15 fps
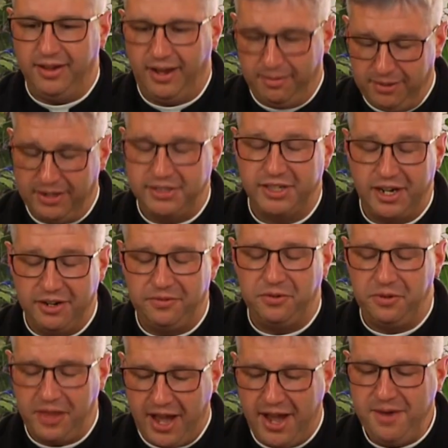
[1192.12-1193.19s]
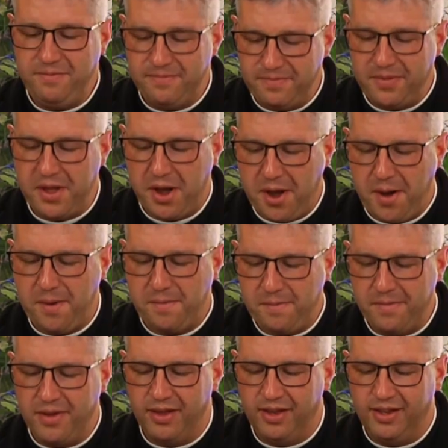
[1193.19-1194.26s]
I'm excited for that.
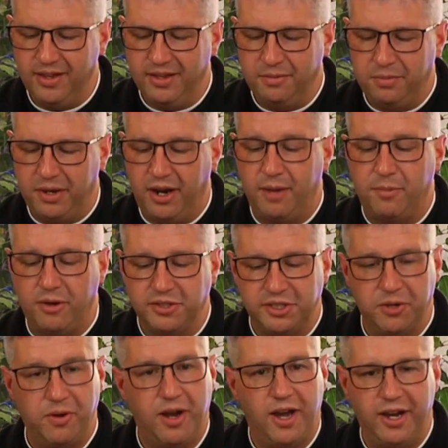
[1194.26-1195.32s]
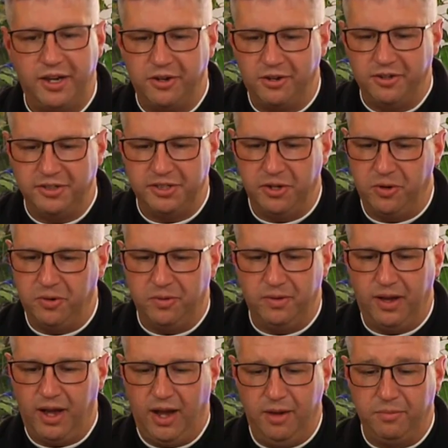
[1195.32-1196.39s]
But I'm also a hiker, so
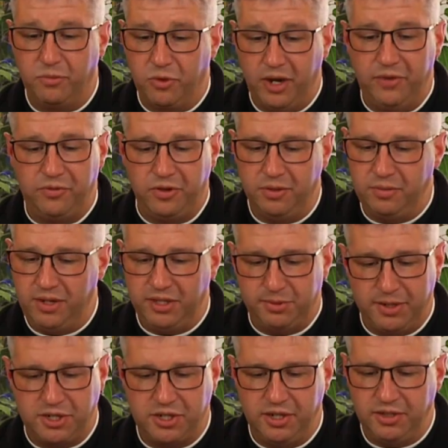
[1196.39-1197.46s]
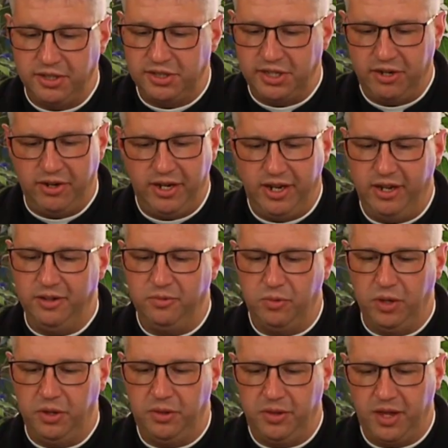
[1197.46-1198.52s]
I'm grateful to be, especially in this area
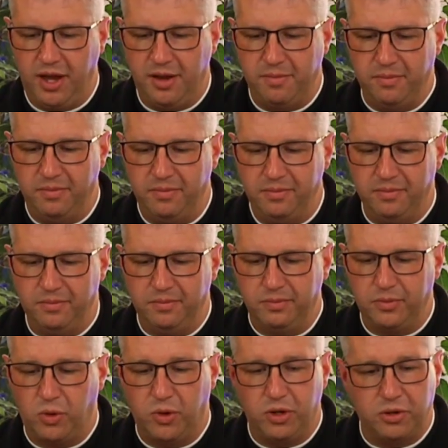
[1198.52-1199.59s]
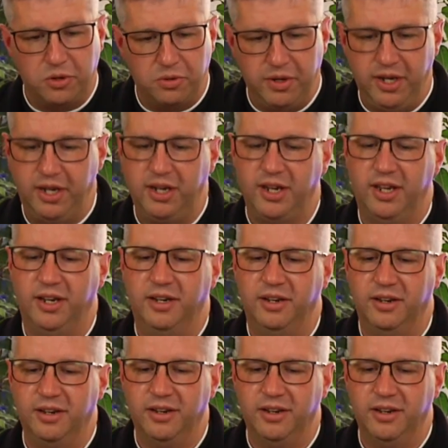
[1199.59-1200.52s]
with Oil Creek and